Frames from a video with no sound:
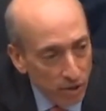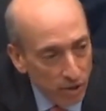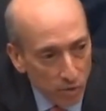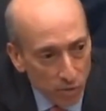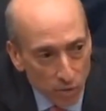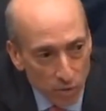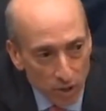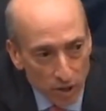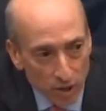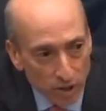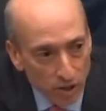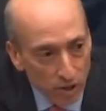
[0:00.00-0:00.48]

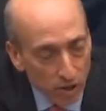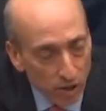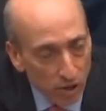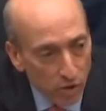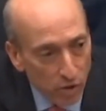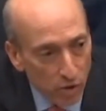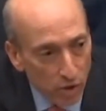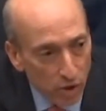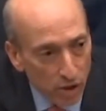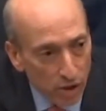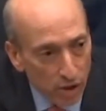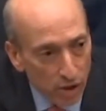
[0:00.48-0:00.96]
It's a
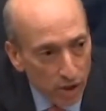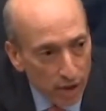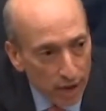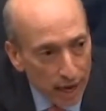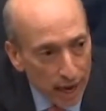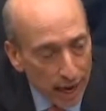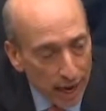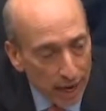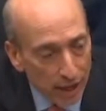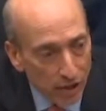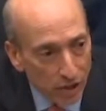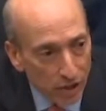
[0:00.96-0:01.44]
recent court
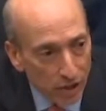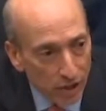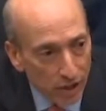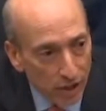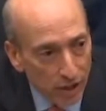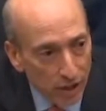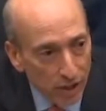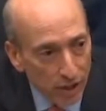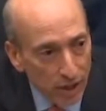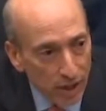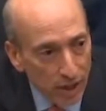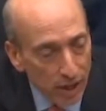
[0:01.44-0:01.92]

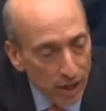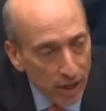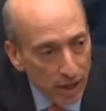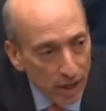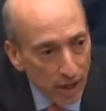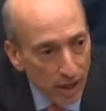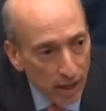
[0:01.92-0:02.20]
action,